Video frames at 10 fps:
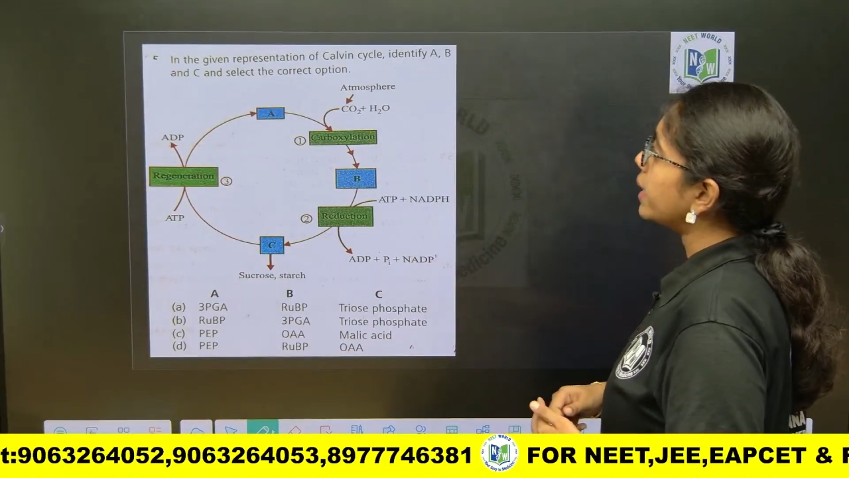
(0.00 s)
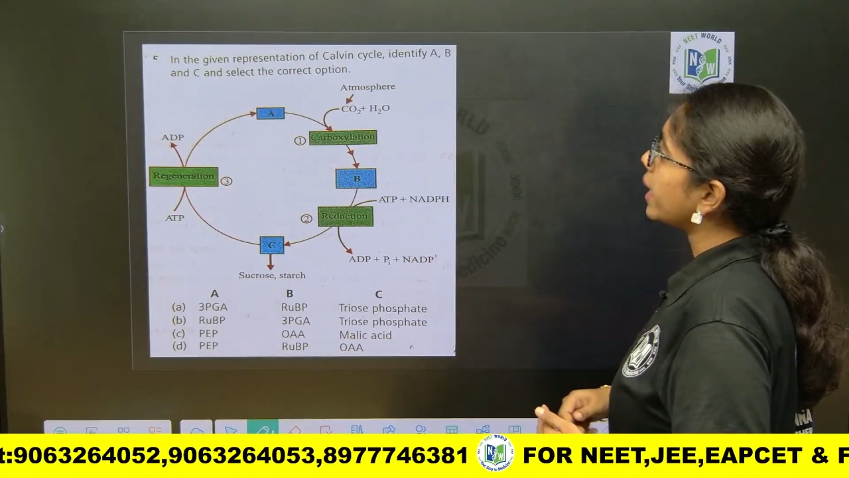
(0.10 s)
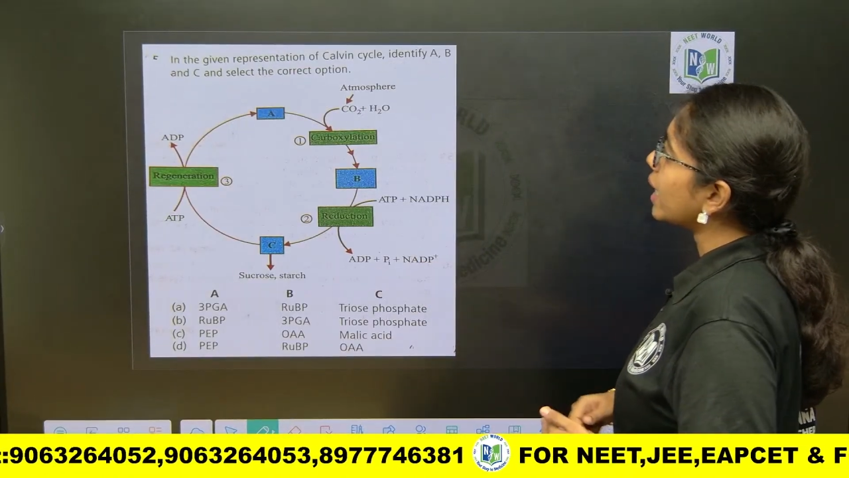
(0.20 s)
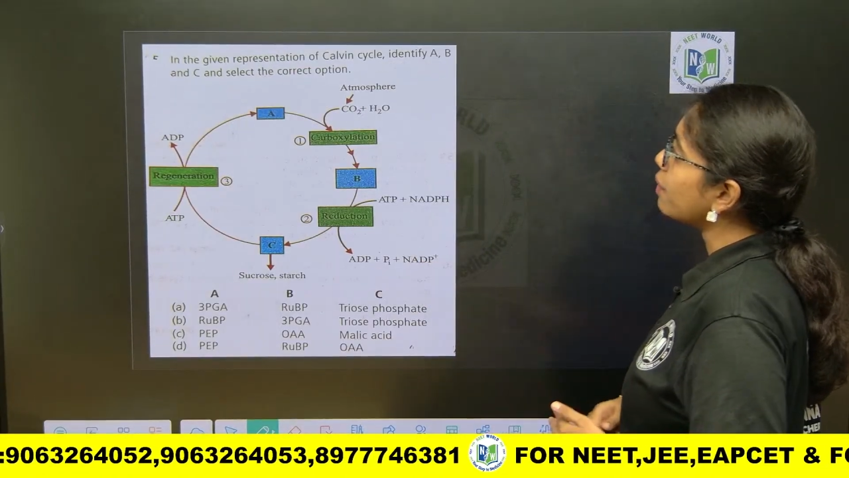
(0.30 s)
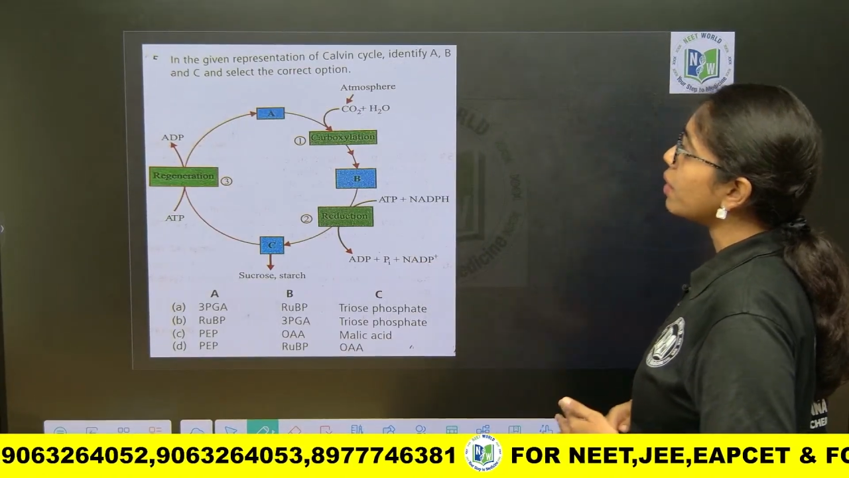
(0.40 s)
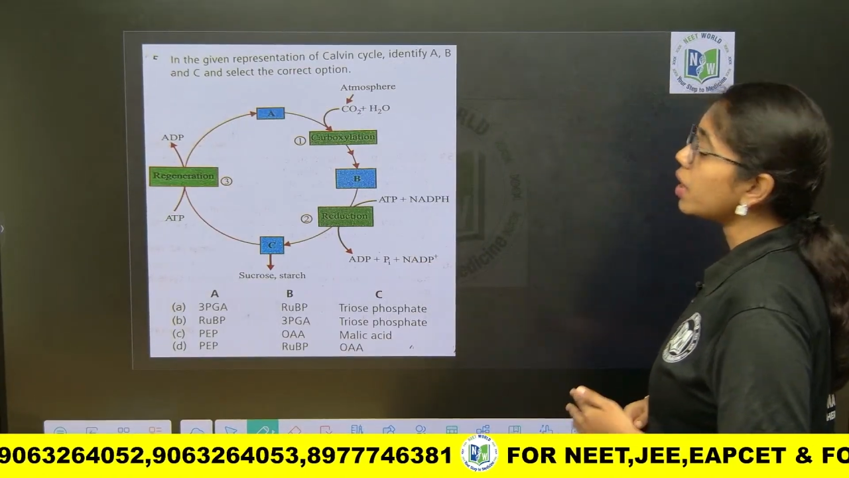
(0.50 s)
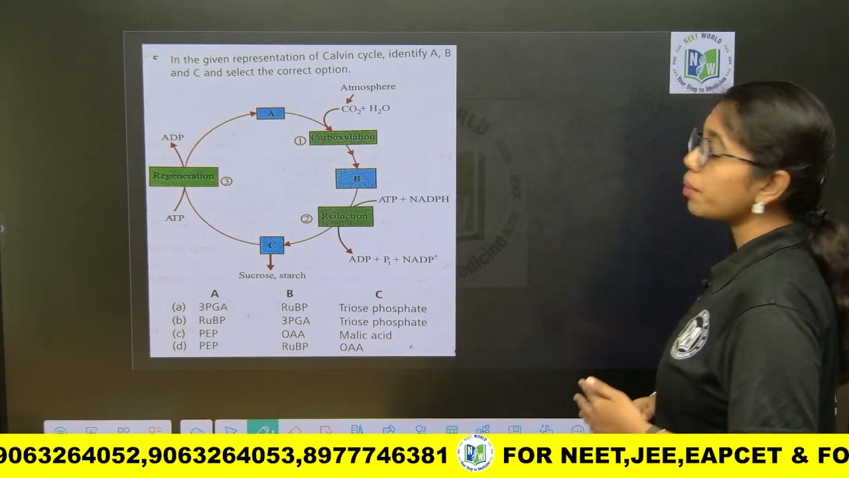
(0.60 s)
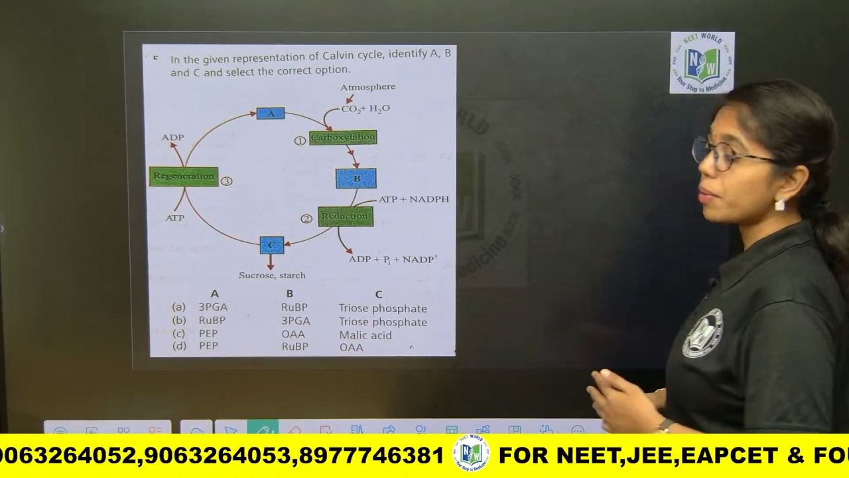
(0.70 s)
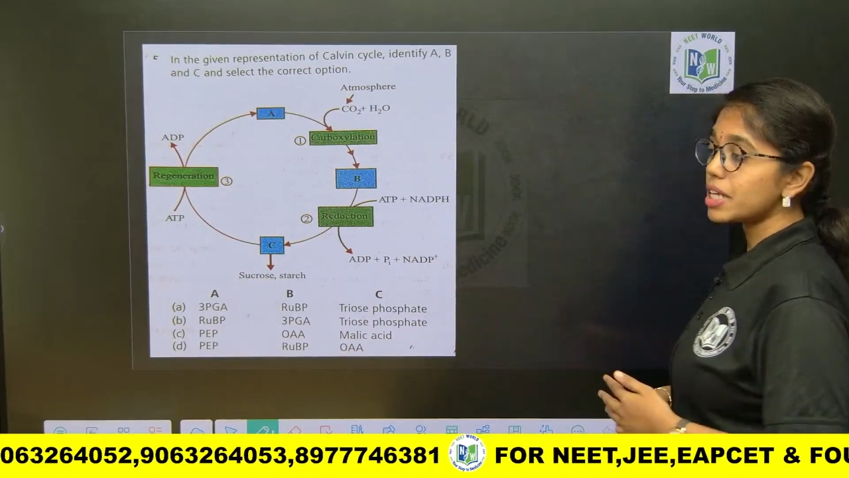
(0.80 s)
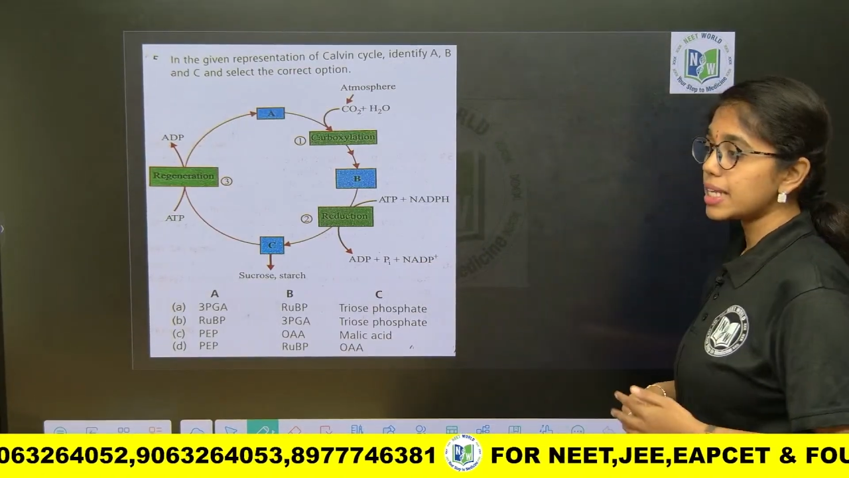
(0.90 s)
given
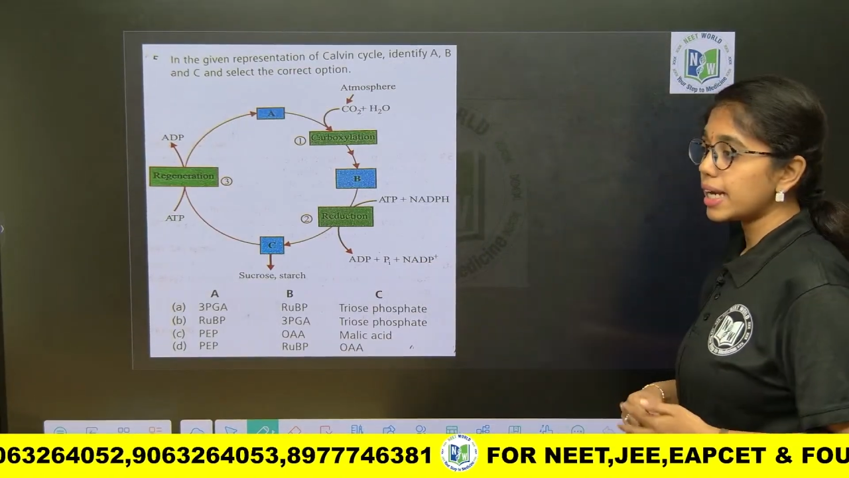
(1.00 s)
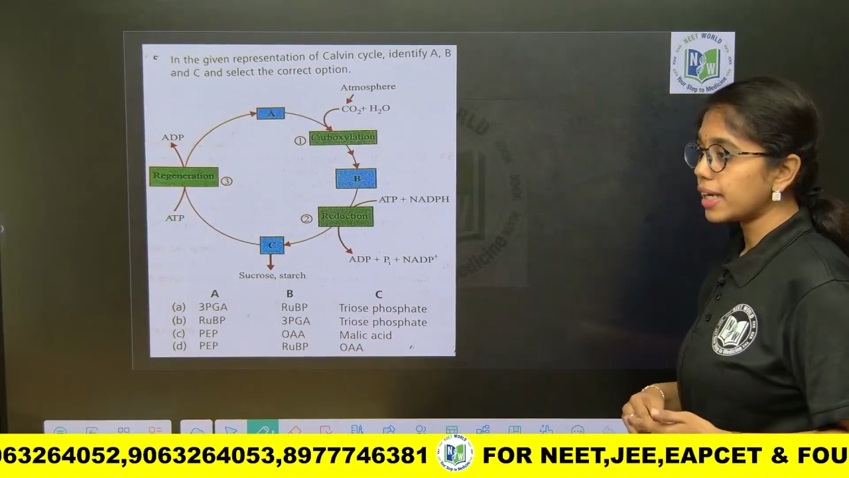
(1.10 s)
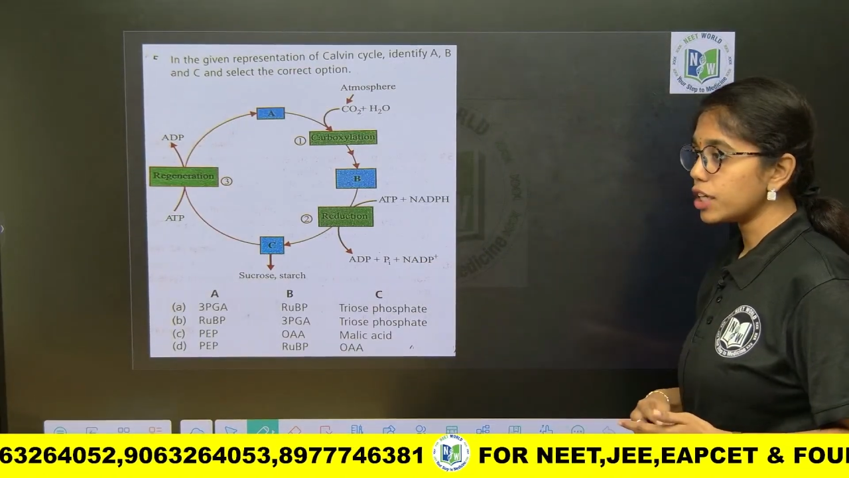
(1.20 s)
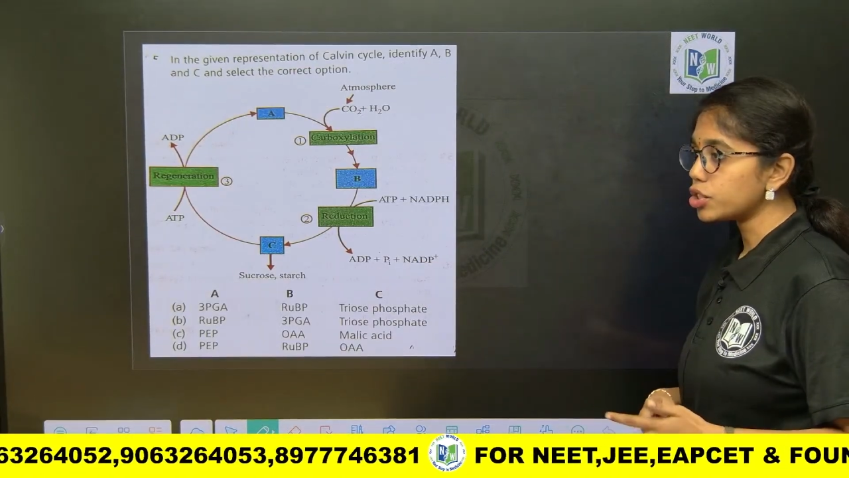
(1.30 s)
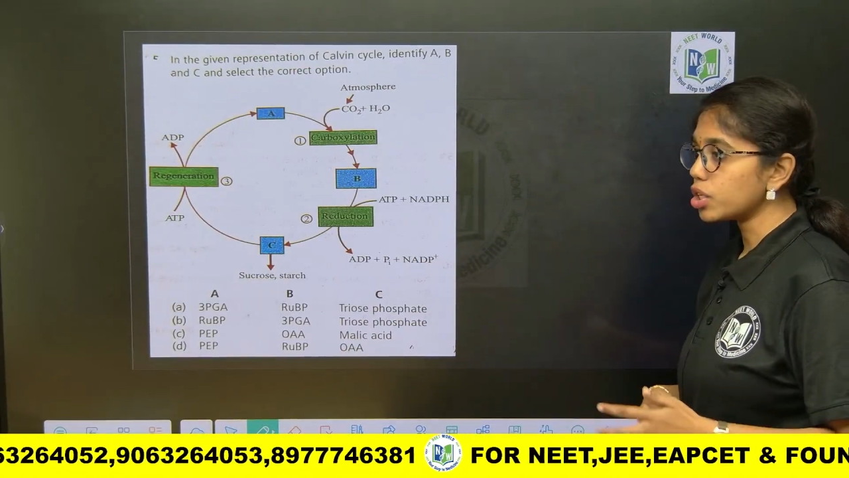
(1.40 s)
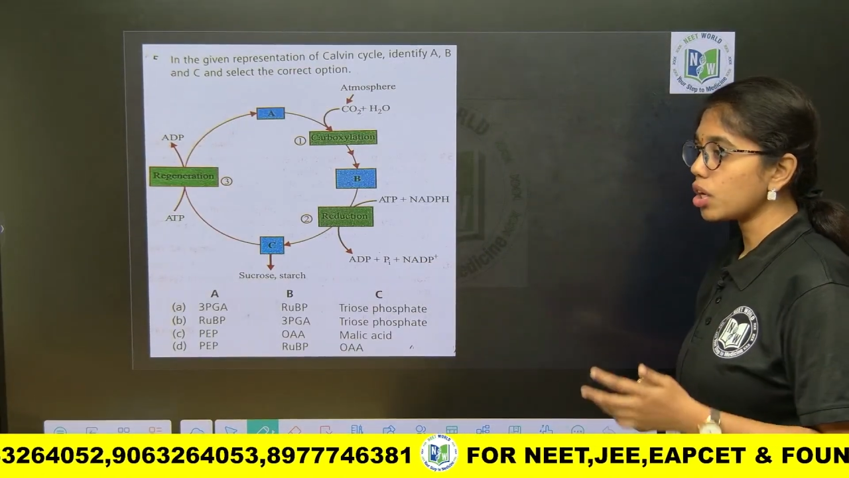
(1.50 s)
representation